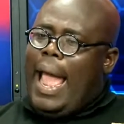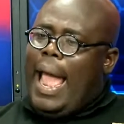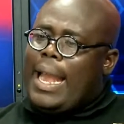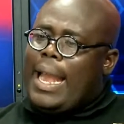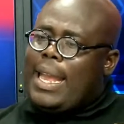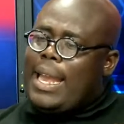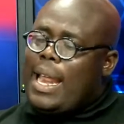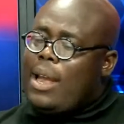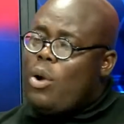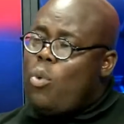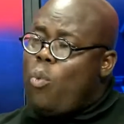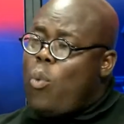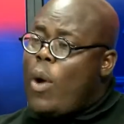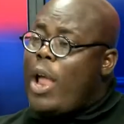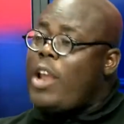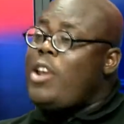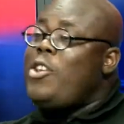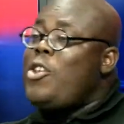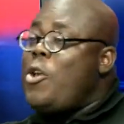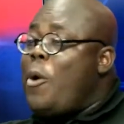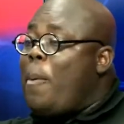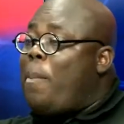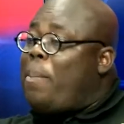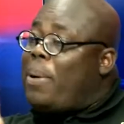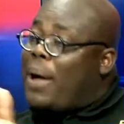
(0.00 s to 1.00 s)
And then
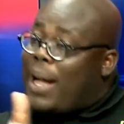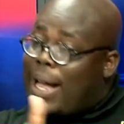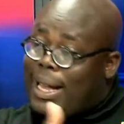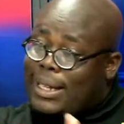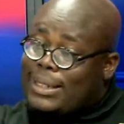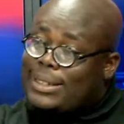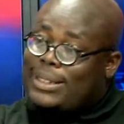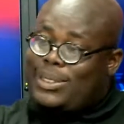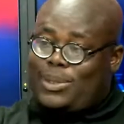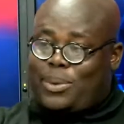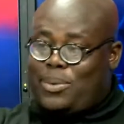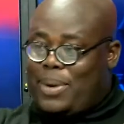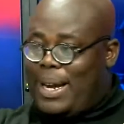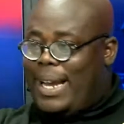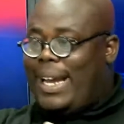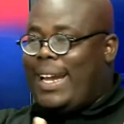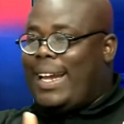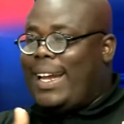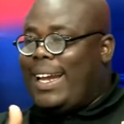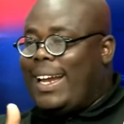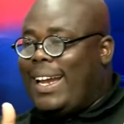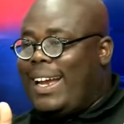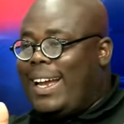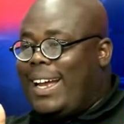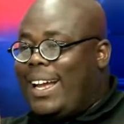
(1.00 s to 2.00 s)
when you pass
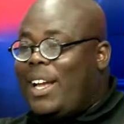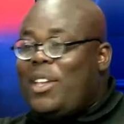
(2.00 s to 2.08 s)
away,